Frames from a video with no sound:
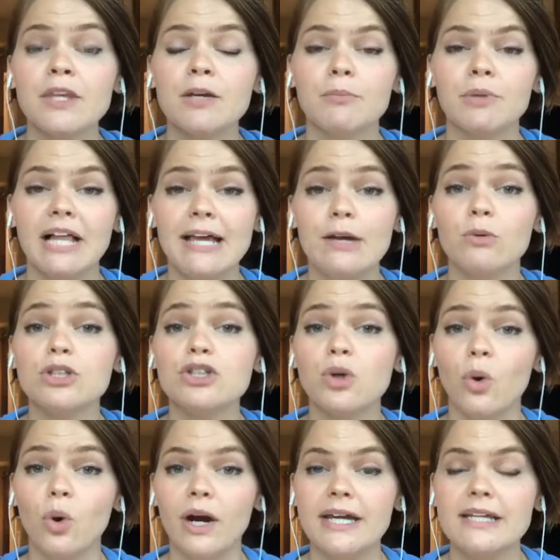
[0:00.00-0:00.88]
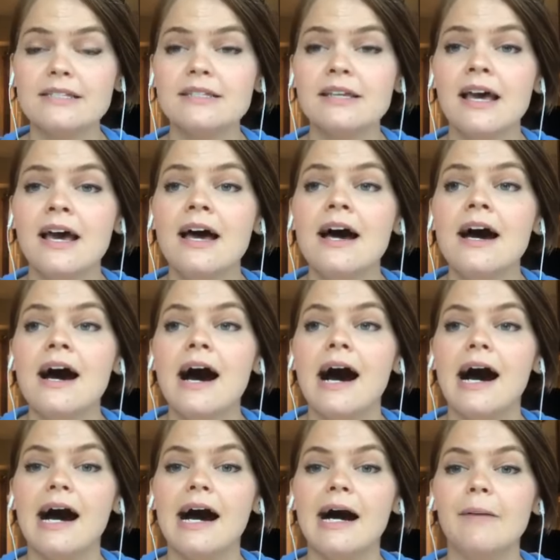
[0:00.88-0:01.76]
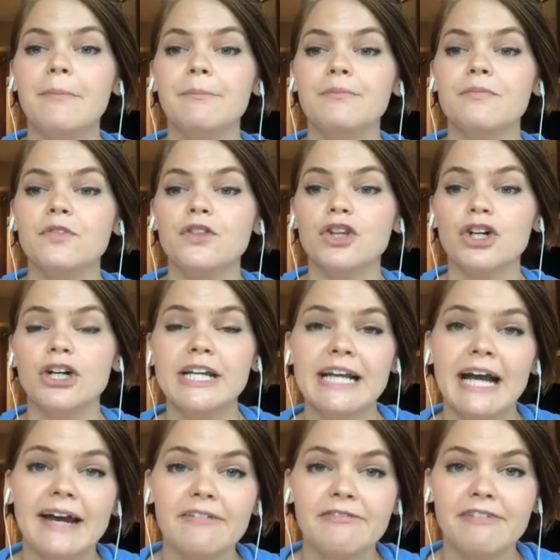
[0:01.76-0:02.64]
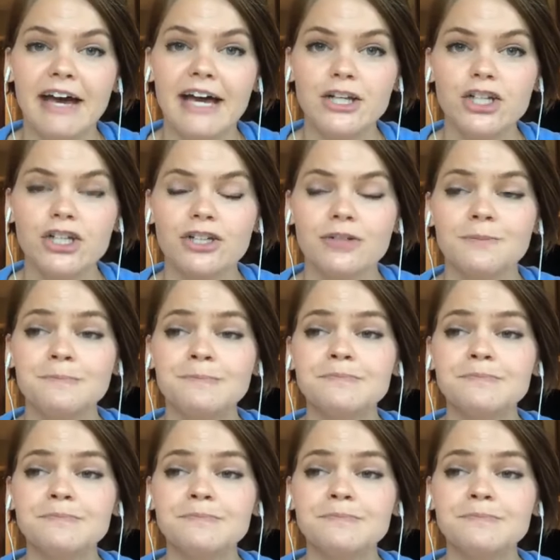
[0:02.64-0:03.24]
playing with toys, learning how to fetch.